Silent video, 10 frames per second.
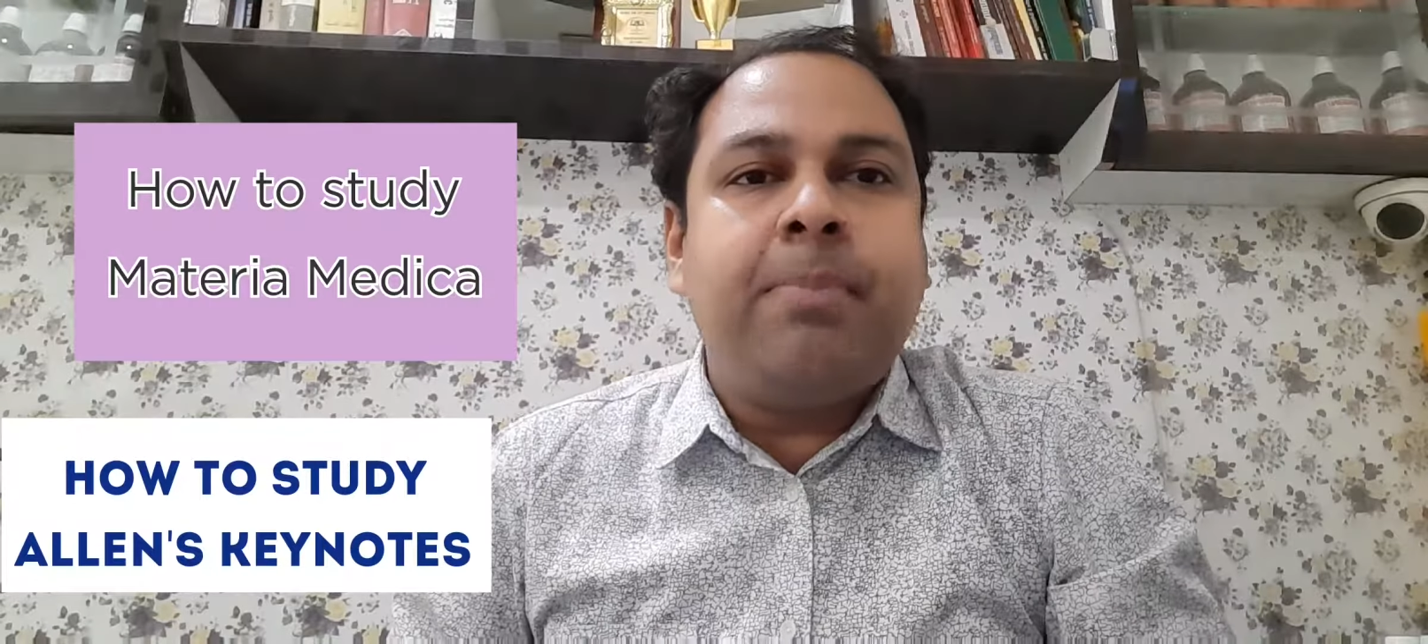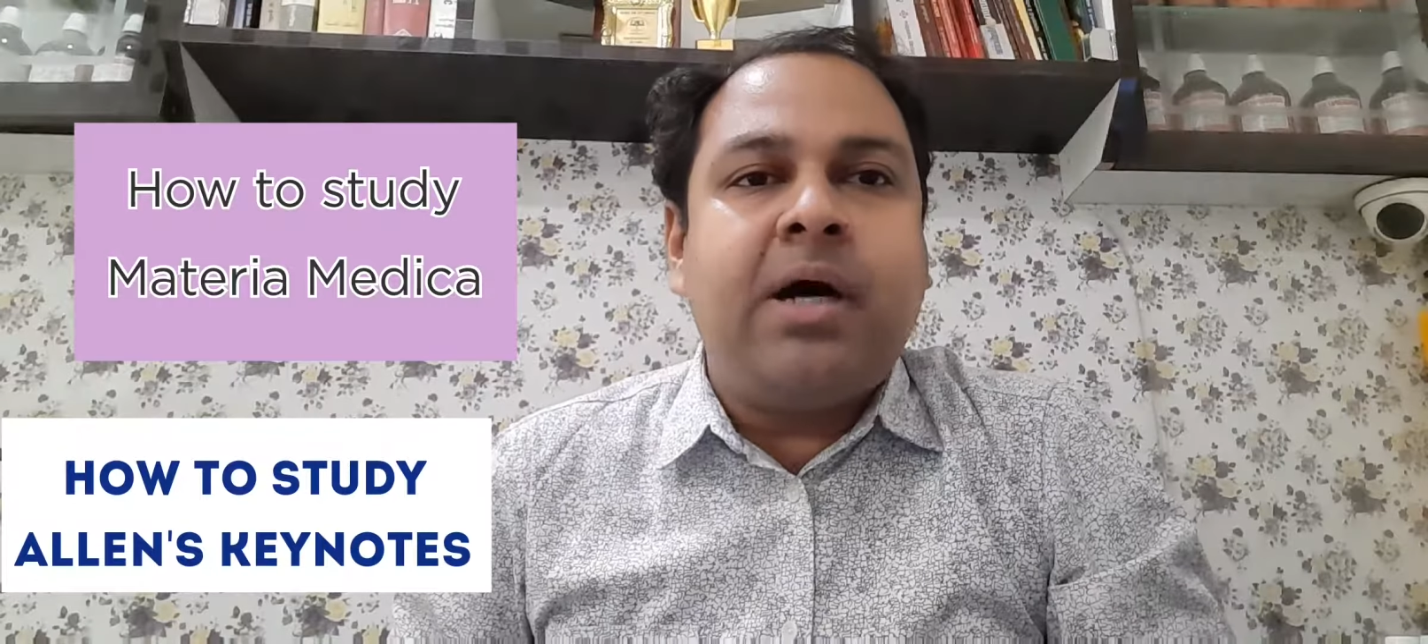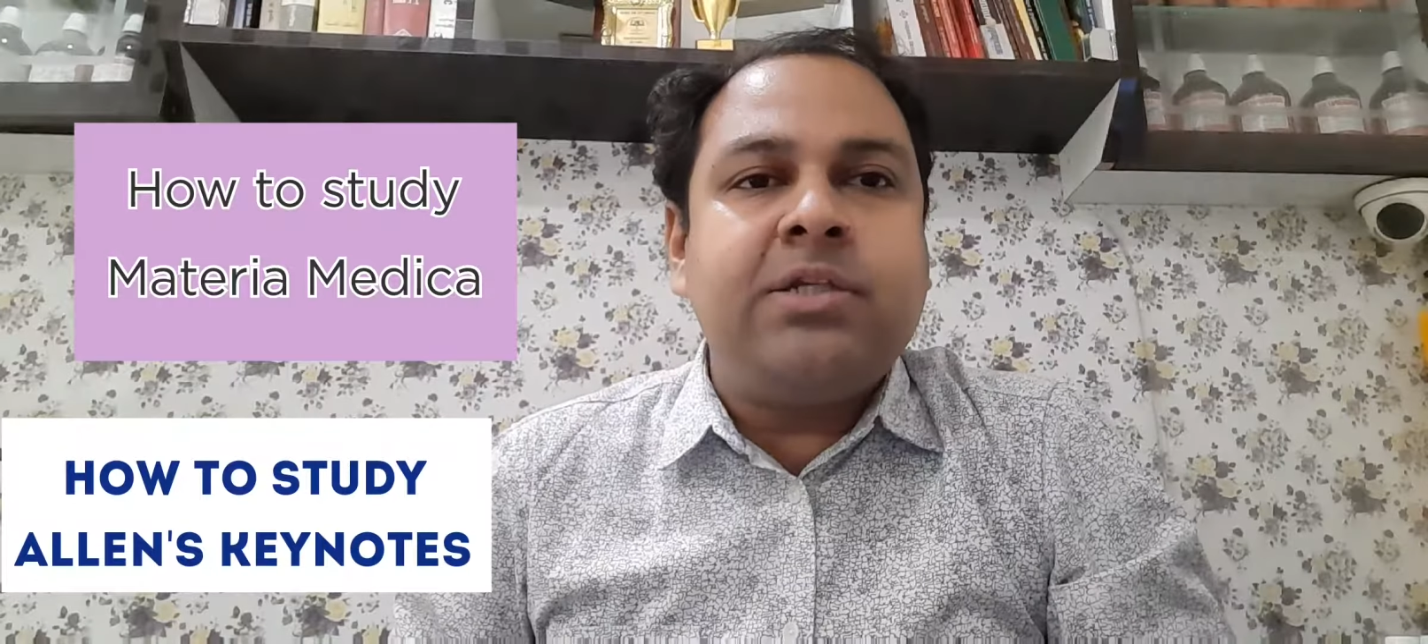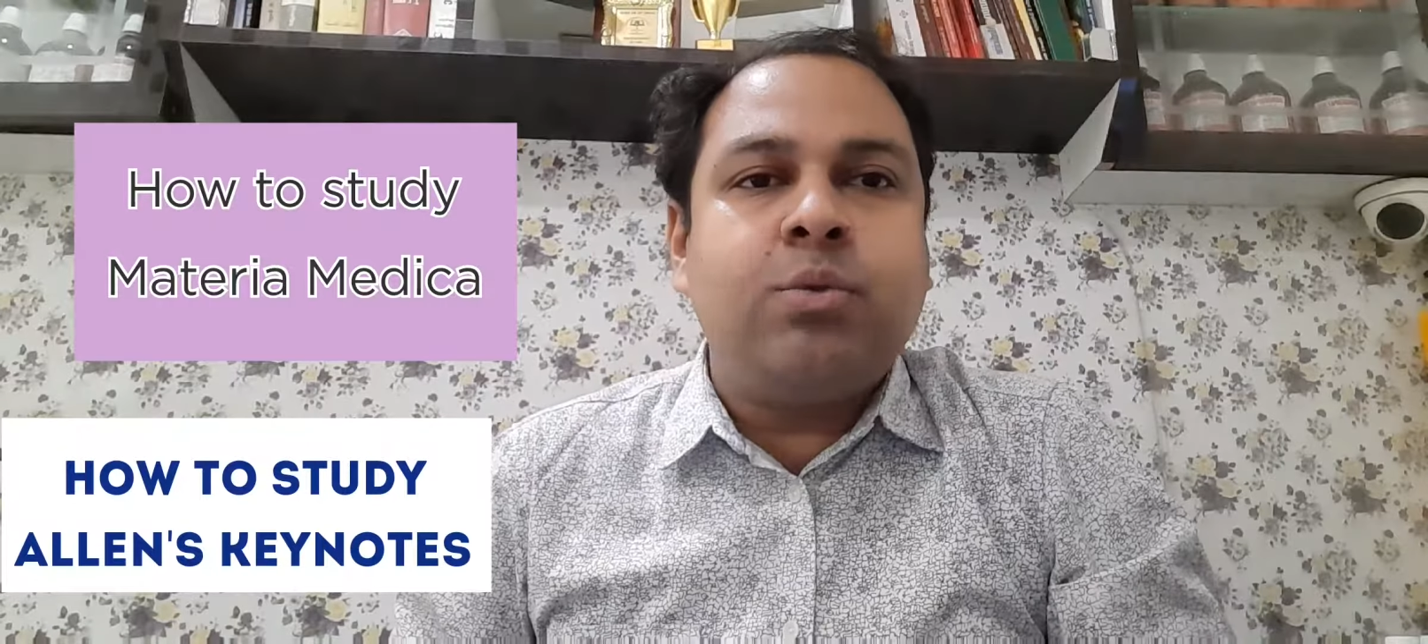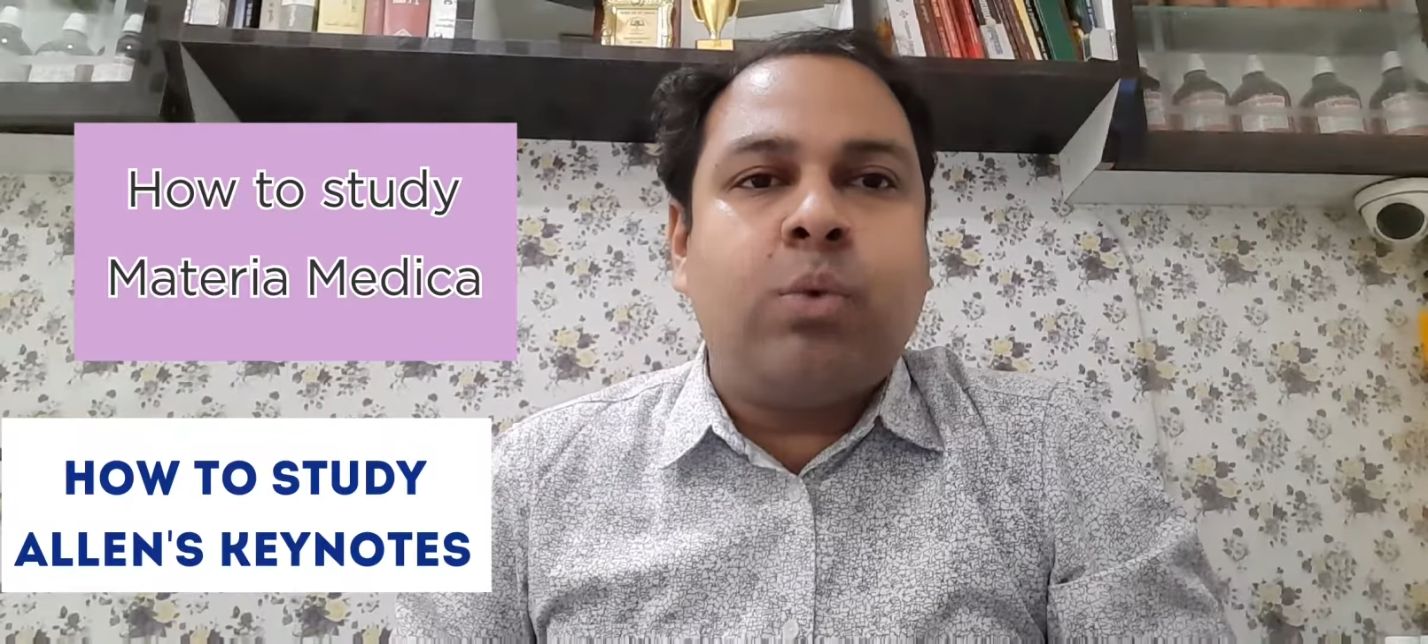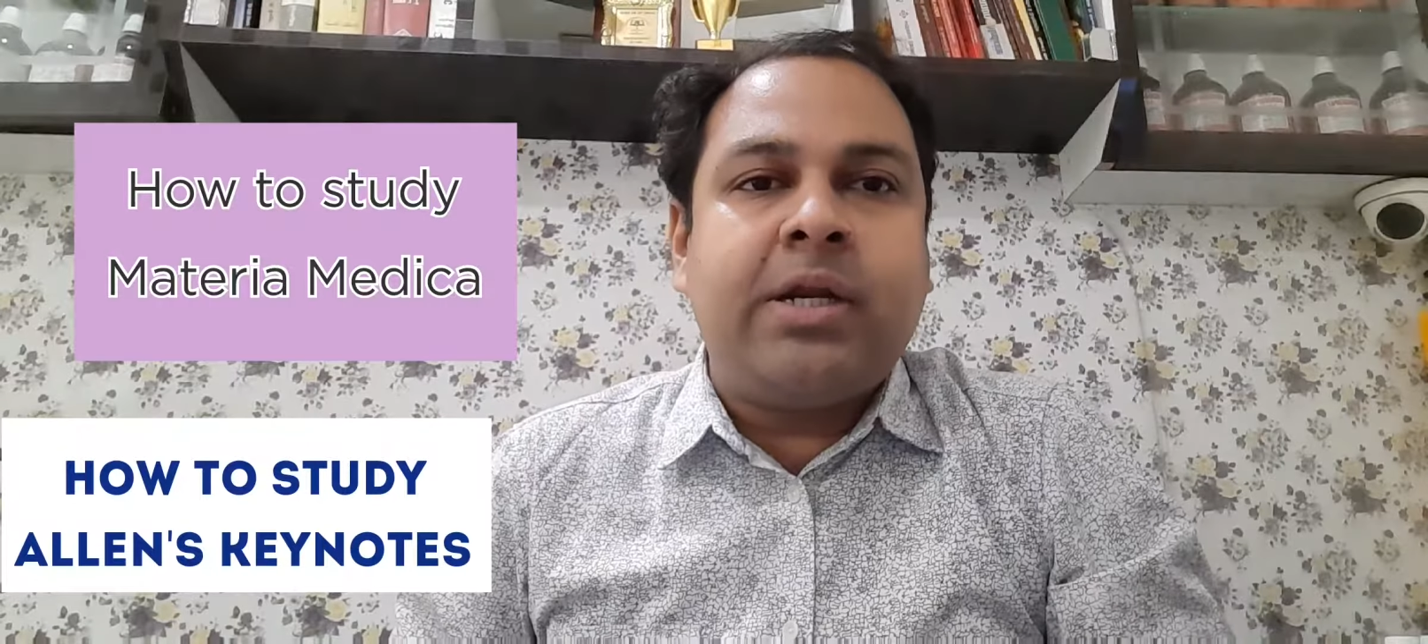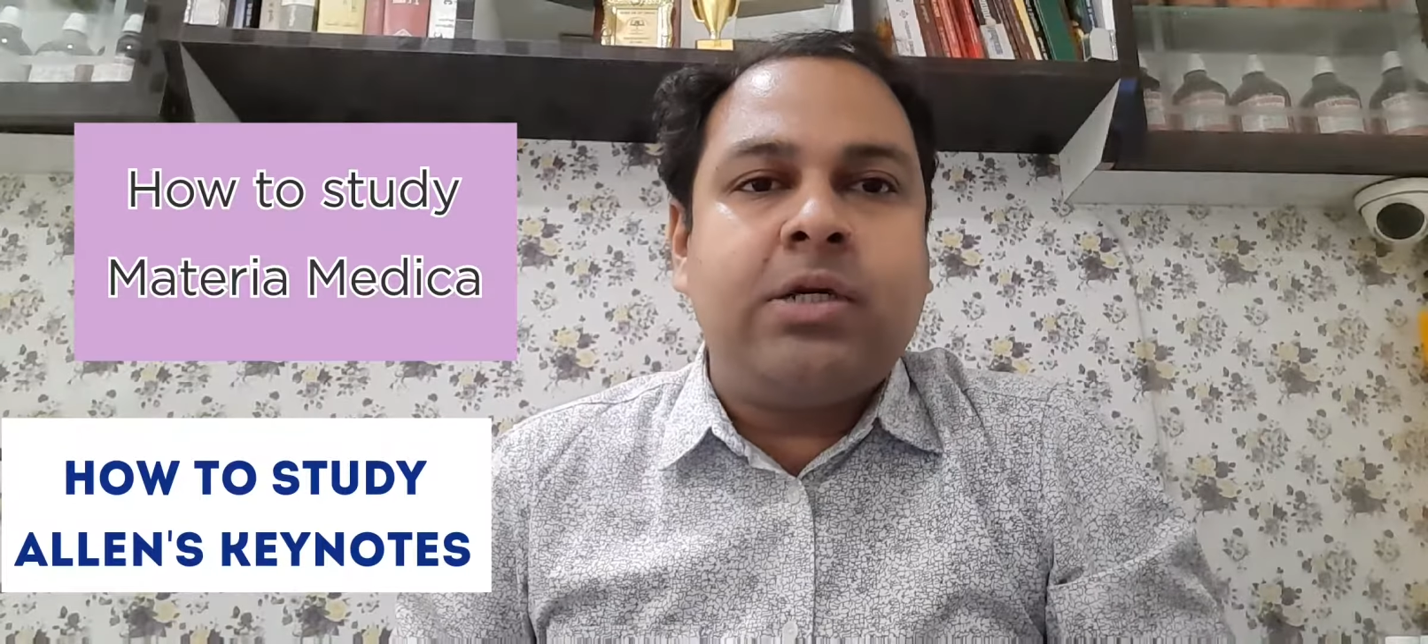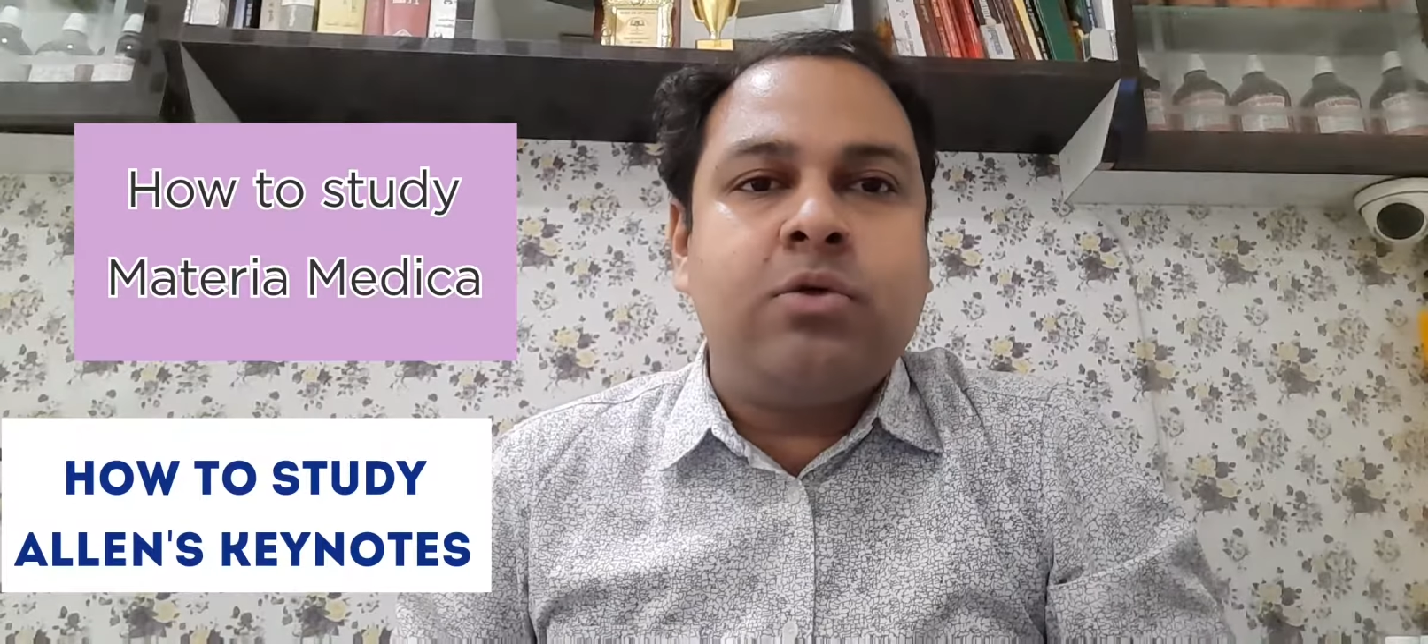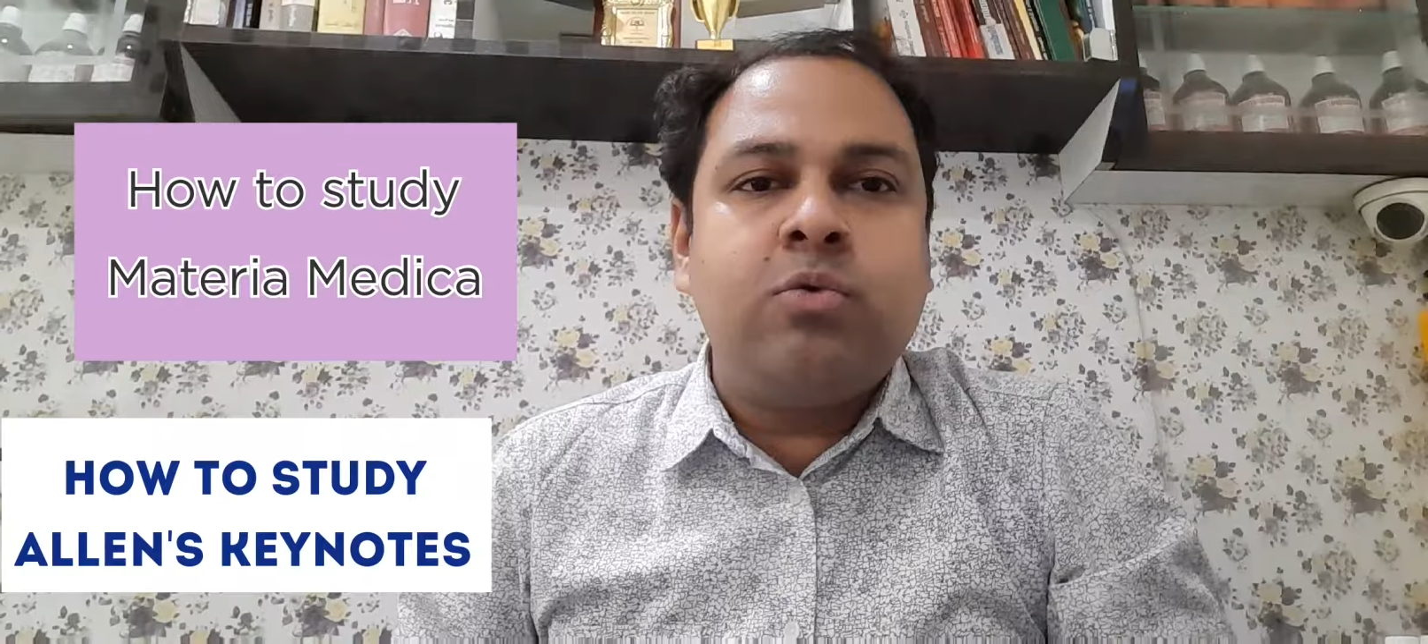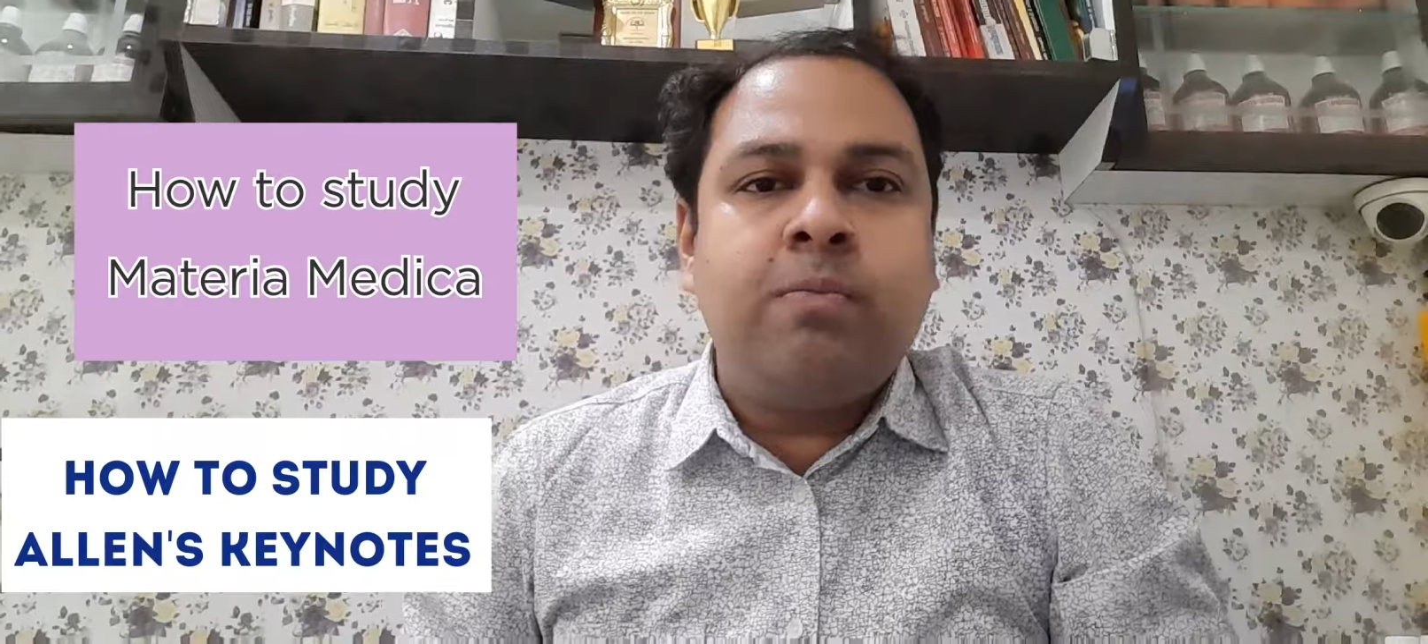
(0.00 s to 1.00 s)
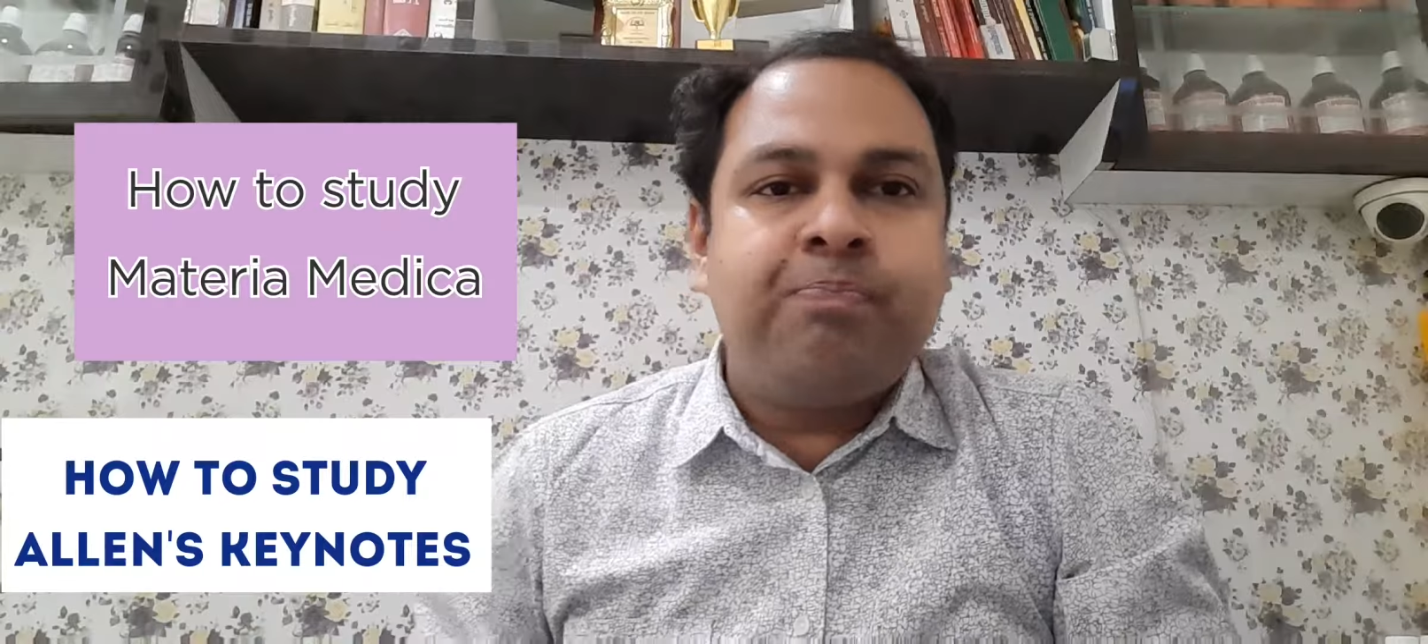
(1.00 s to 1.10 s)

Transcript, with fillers: parts 1 and 2,